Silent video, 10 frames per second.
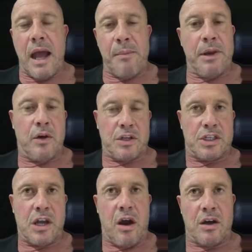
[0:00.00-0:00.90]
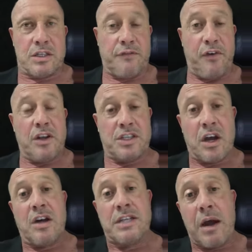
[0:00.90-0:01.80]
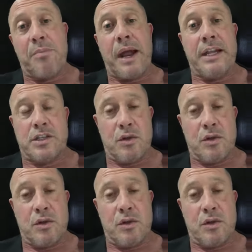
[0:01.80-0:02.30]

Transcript: I mean, look at SARS. The first SARS outbreak,